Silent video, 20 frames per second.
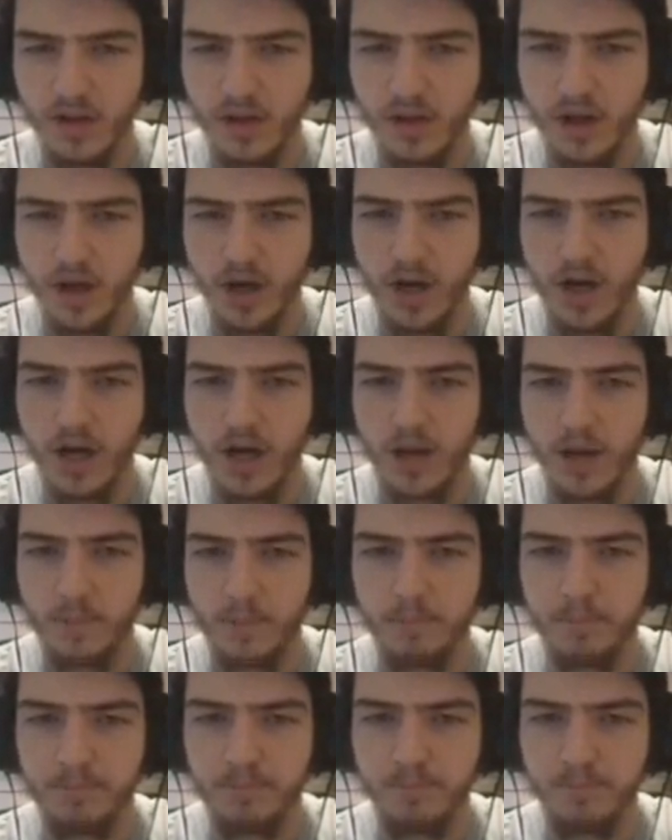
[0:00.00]
Um,
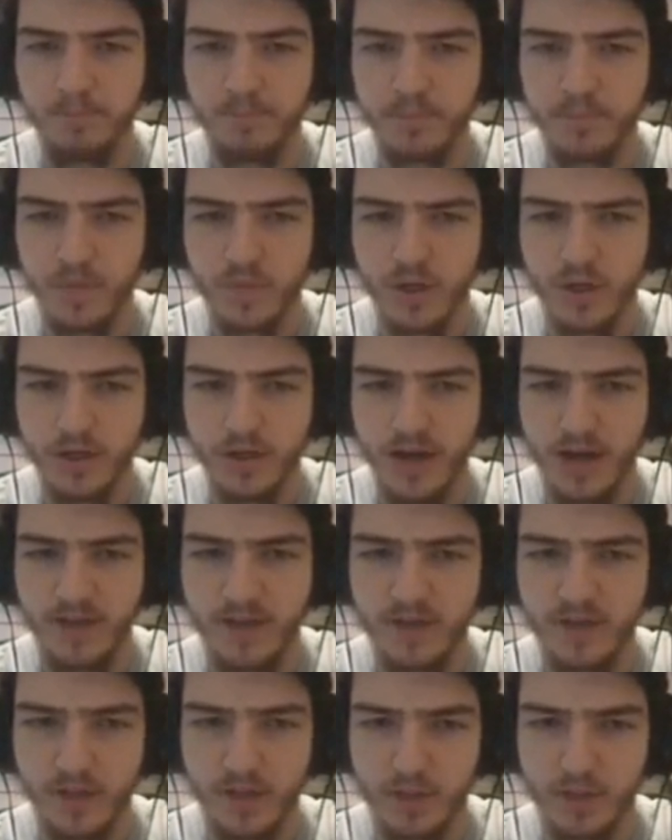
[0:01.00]
I haven't done much